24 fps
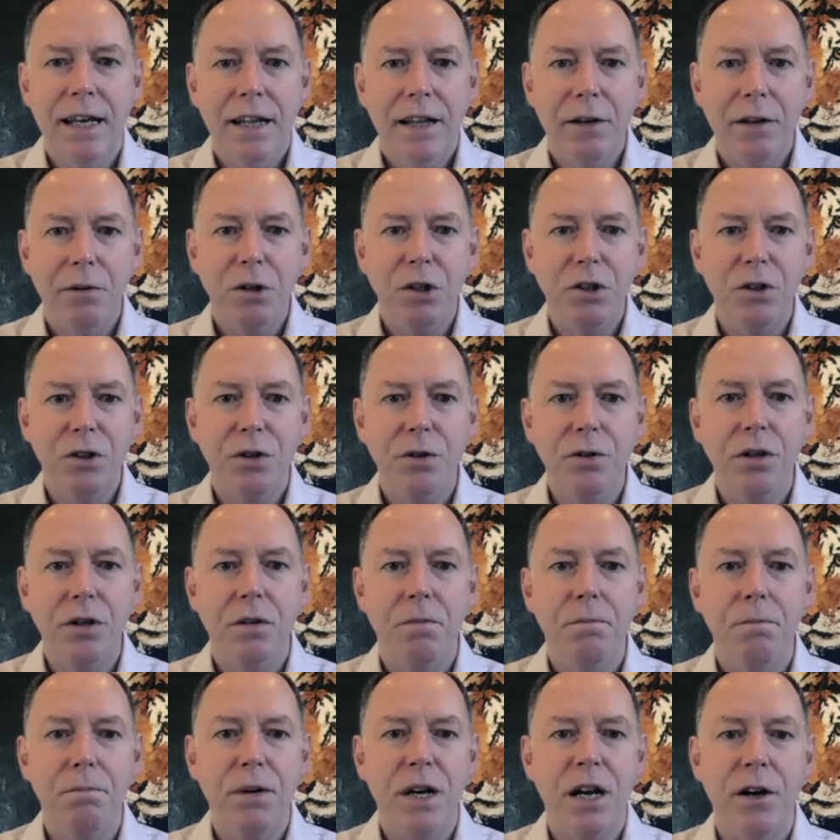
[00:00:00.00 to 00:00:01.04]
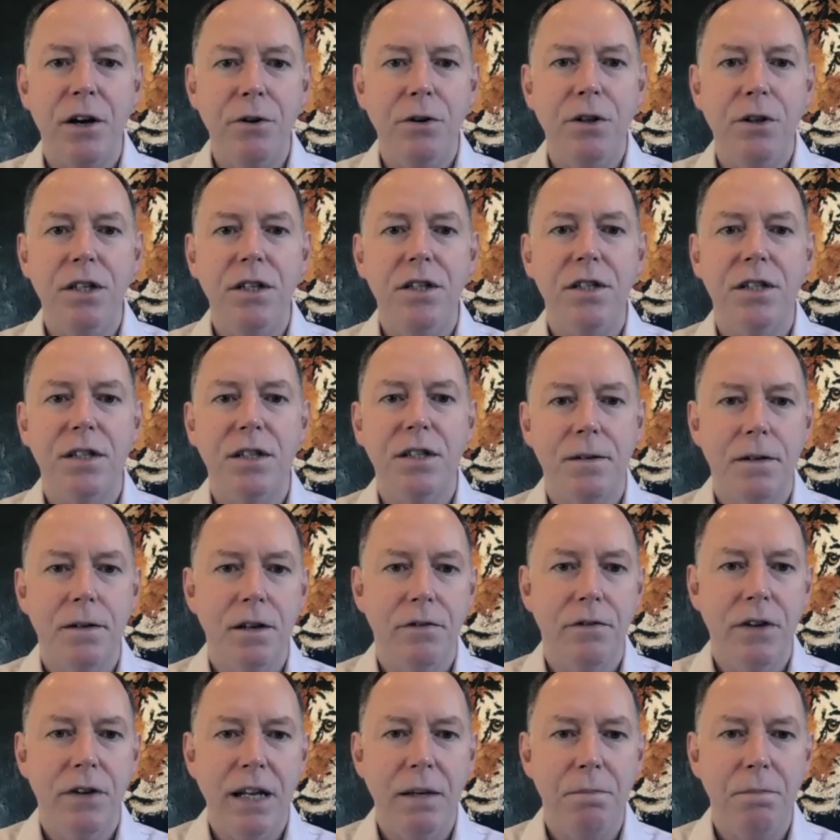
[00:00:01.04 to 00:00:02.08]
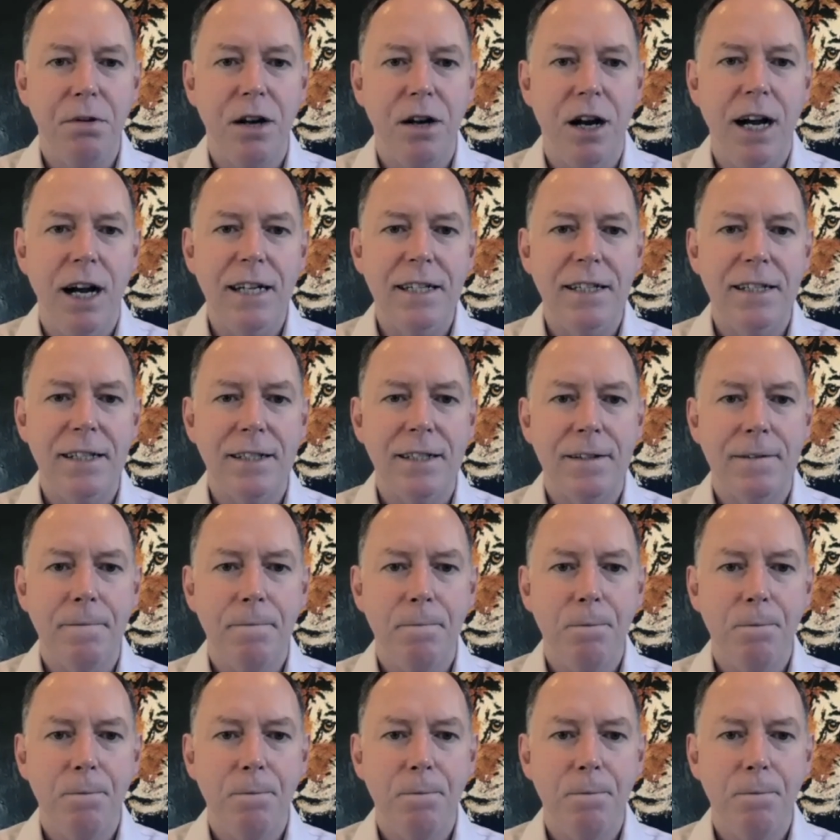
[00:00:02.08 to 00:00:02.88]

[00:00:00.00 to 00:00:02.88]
there are two components of any price.